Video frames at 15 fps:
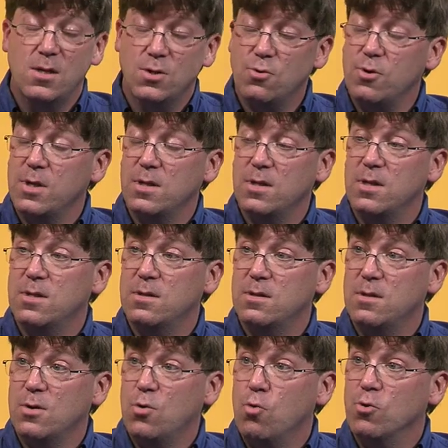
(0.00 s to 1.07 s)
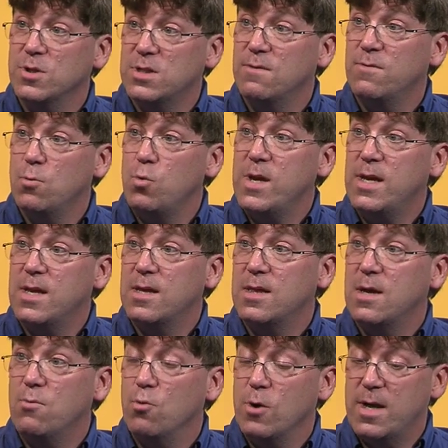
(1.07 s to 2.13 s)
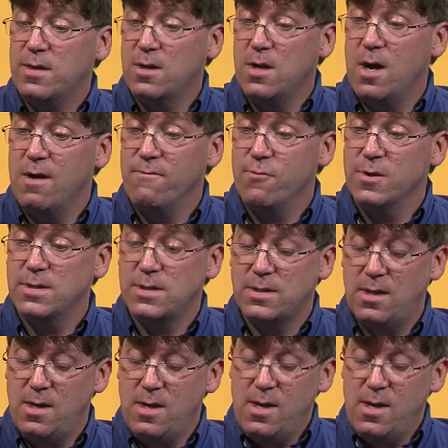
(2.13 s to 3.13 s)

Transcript: during the course of the weekend that we're at the conference.